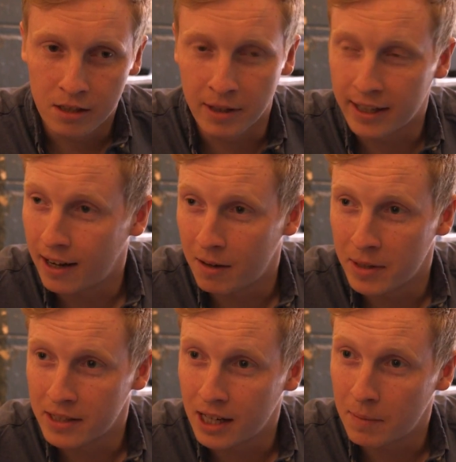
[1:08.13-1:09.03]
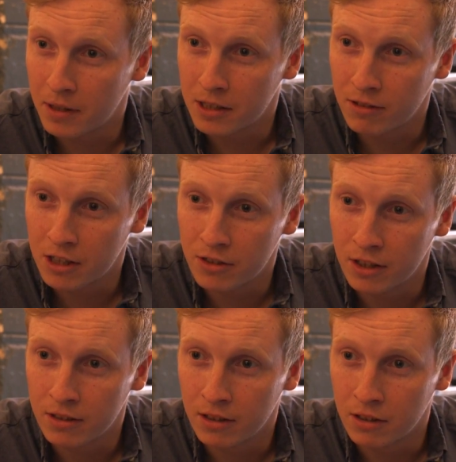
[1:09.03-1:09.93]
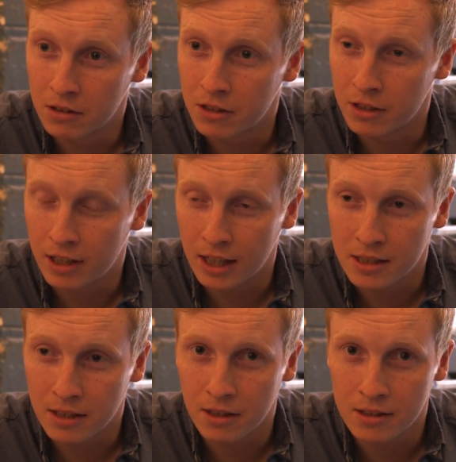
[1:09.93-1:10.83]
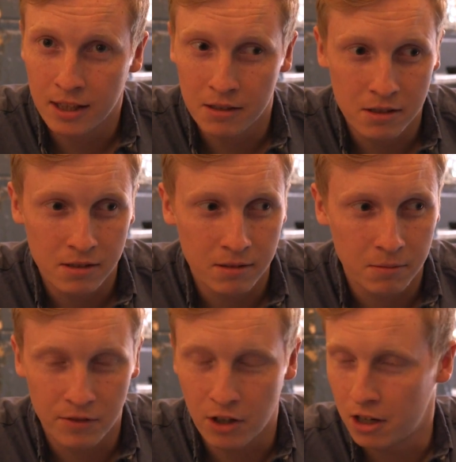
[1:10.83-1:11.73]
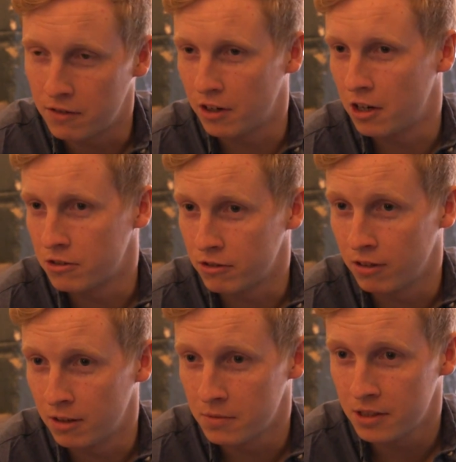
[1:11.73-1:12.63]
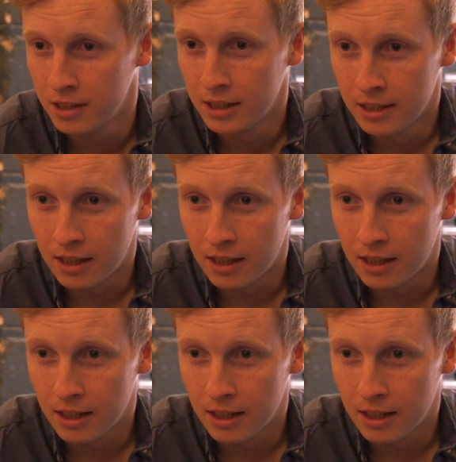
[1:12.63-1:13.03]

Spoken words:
So we're a Caribbean tapas restaurant and also do classic cocktails. We've got over 100 rums.